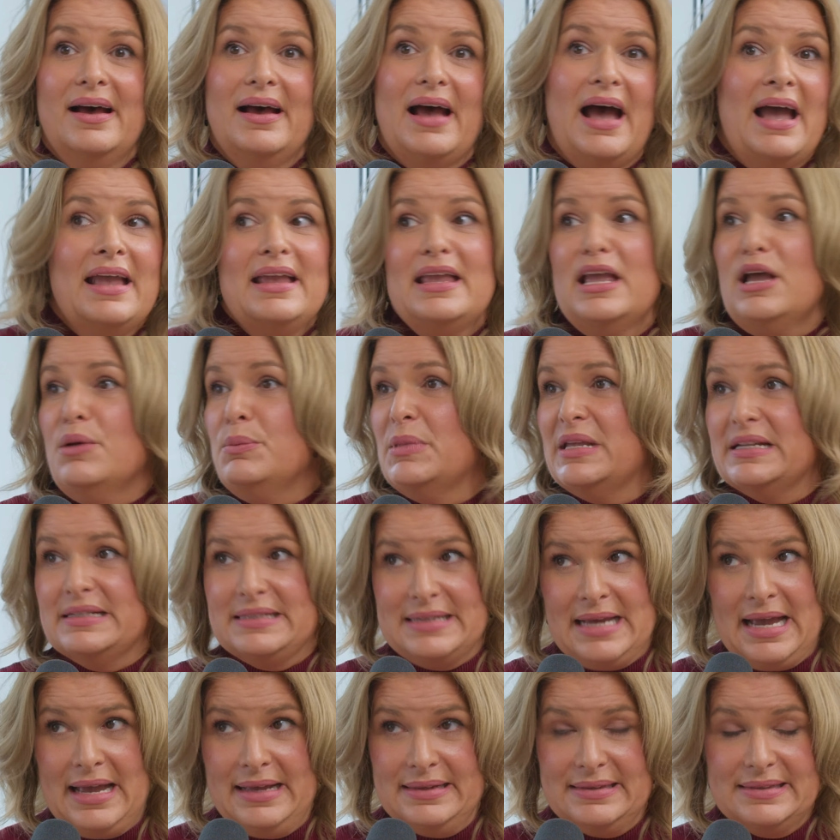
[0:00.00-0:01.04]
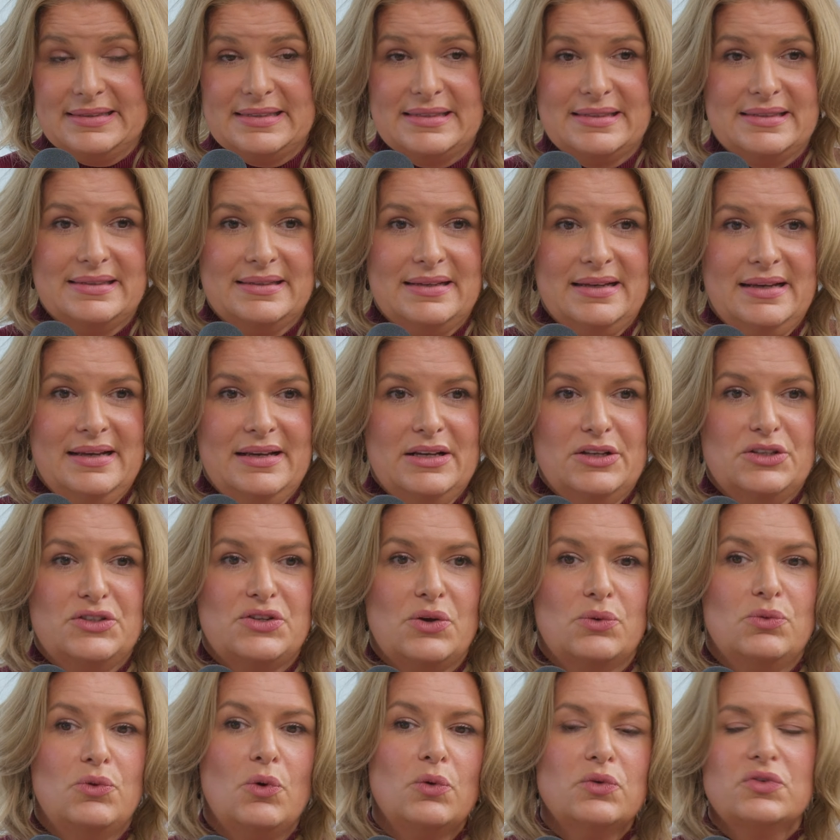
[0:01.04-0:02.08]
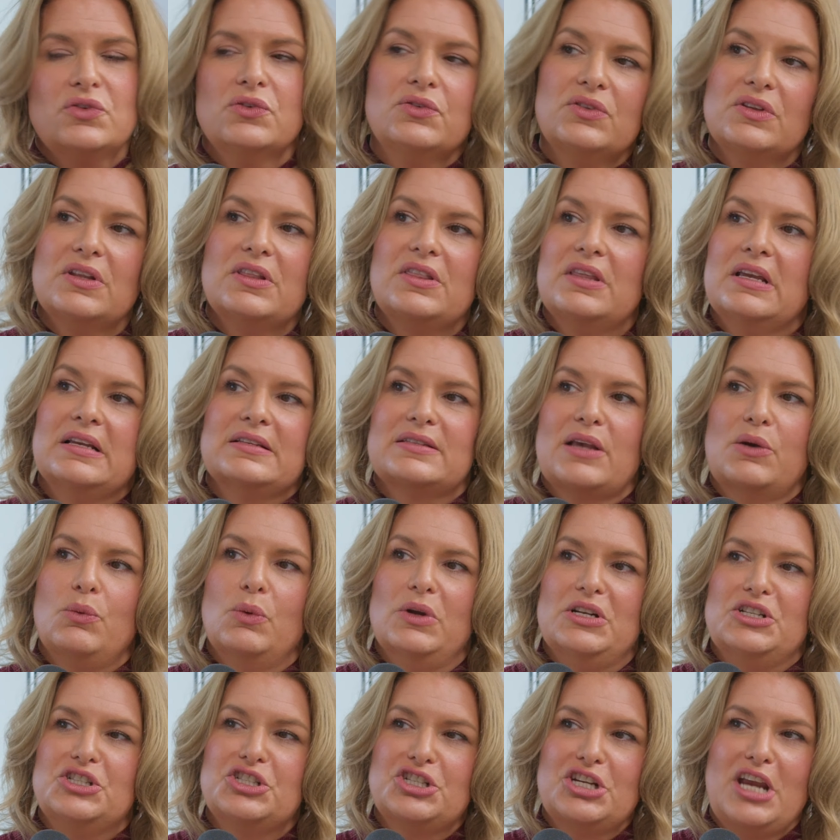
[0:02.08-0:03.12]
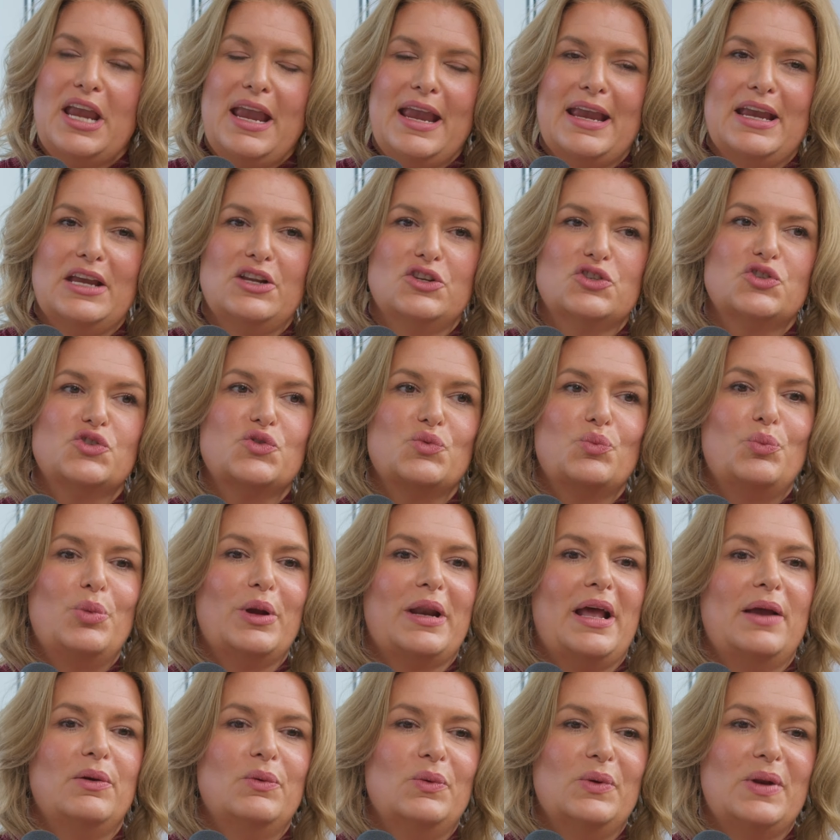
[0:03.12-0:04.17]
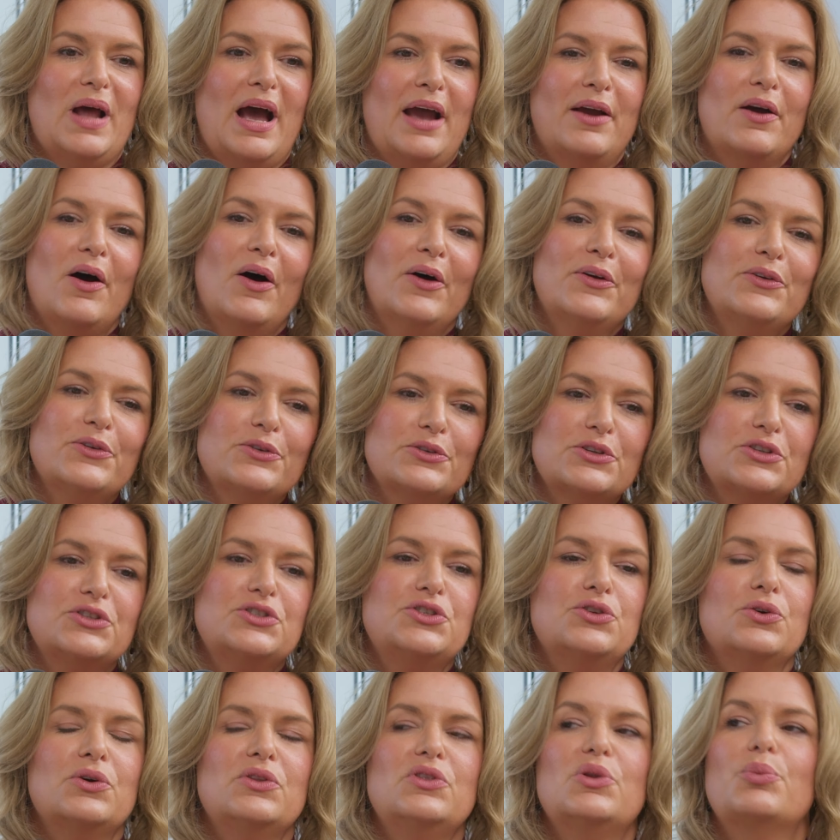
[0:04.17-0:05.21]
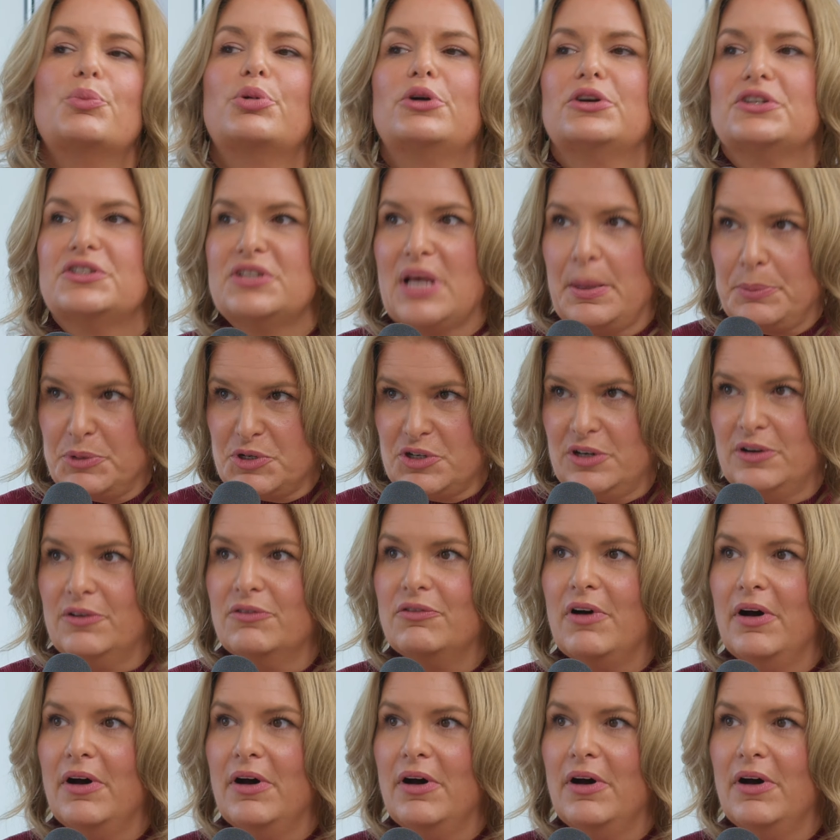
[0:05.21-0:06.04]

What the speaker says: I am intense. So those aren't the things I would change, but I understood the perception of